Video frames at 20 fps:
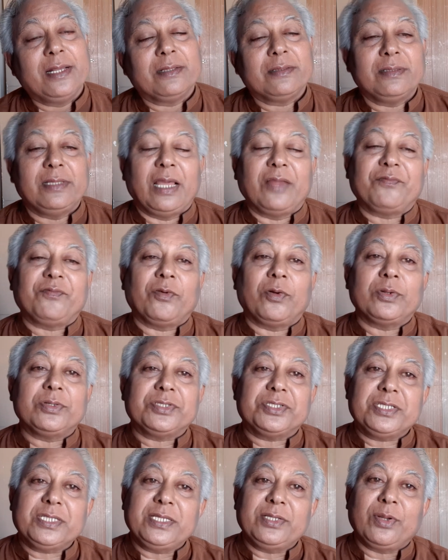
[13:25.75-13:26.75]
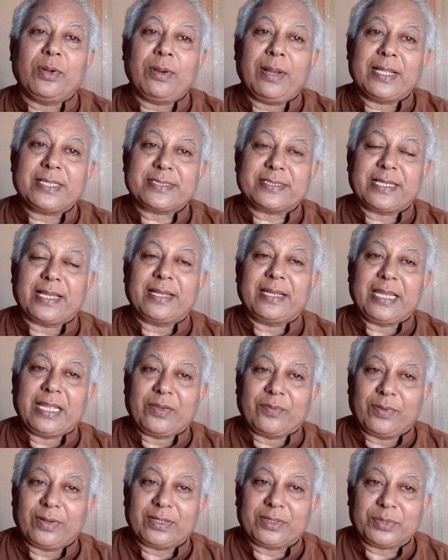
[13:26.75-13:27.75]
Therefore 0 less than or
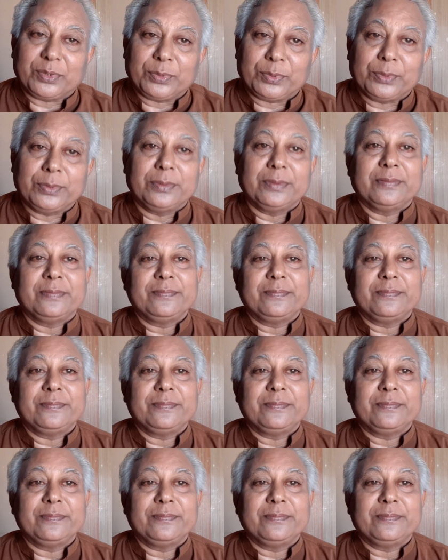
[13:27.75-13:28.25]
equal to